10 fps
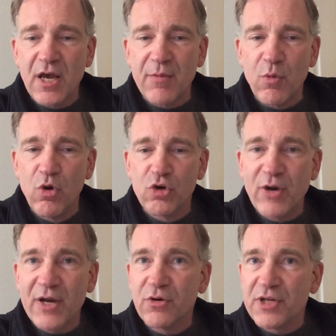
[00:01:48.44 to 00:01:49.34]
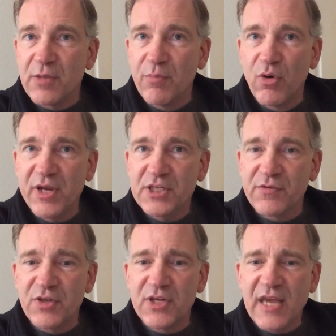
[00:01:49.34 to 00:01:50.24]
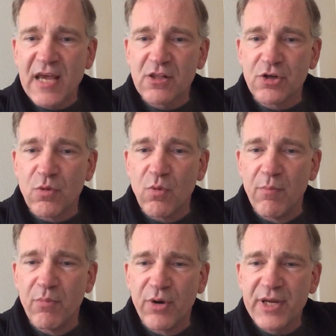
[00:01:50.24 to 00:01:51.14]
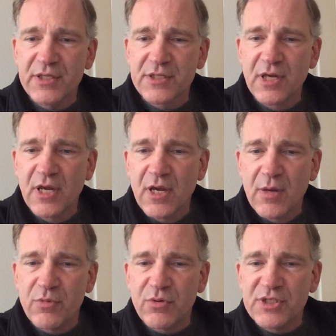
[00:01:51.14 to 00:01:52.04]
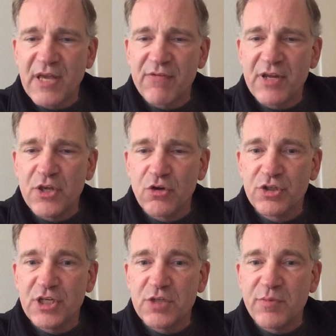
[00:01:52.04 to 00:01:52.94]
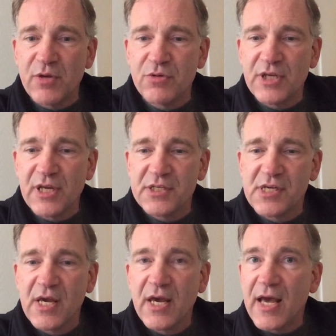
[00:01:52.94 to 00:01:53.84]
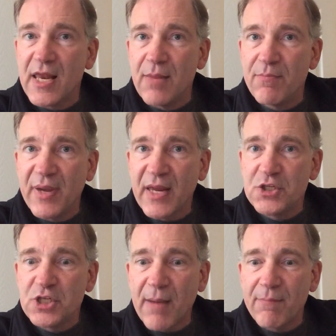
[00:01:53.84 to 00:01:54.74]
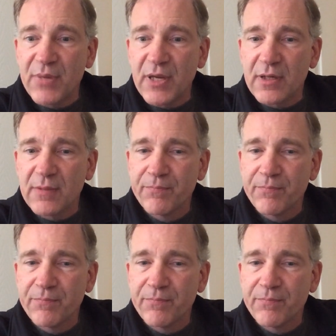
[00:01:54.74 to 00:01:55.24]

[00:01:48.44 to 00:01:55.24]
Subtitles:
world record in the points for the decathlon at one point, but was definitely the undisputed Olympic champion.